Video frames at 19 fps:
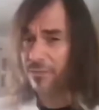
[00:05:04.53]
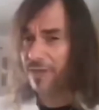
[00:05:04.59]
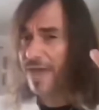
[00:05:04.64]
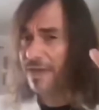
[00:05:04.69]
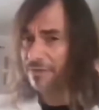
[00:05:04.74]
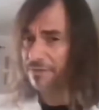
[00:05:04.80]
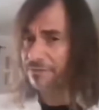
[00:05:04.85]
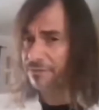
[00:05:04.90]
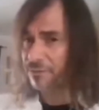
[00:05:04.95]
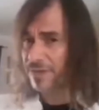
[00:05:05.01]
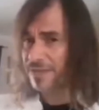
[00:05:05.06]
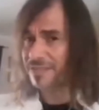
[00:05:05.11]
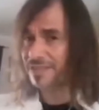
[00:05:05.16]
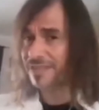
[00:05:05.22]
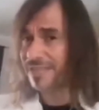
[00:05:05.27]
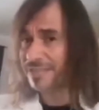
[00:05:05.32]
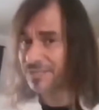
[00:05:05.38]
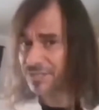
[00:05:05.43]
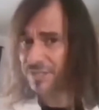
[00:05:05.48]
out of 3
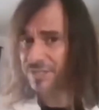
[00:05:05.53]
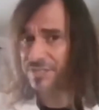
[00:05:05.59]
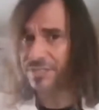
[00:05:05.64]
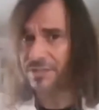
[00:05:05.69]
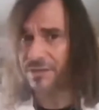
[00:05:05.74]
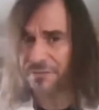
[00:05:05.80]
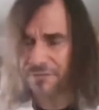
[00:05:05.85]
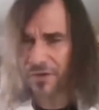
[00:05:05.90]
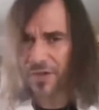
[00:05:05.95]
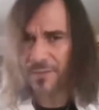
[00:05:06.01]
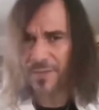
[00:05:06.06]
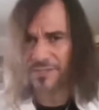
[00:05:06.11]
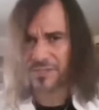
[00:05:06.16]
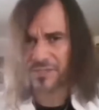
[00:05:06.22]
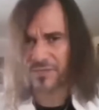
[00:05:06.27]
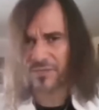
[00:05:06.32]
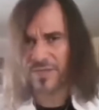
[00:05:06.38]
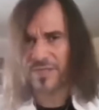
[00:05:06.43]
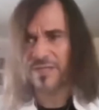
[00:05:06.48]
legends of
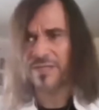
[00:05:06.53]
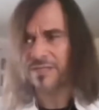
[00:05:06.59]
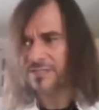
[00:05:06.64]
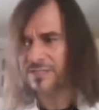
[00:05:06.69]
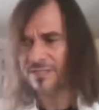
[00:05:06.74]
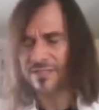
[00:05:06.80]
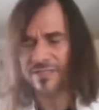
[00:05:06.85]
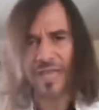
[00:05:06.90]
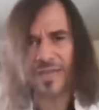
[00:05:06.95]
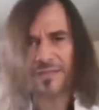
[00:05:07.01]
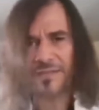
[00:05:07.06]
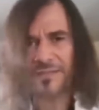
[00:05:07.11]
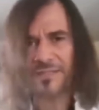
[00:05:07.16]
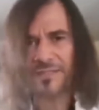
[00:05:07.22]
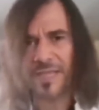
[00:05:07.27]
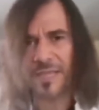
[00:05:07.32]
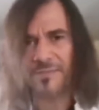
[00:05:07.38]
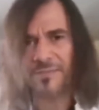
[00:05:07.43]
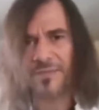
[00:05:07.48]
Freemasonry stating the
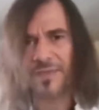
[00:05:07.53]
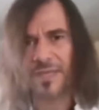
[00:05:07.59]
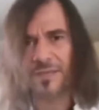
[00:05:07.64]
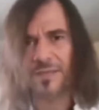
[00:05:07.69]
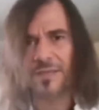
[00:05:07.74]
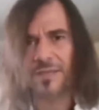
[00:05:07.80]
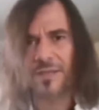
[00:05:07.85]
same thing.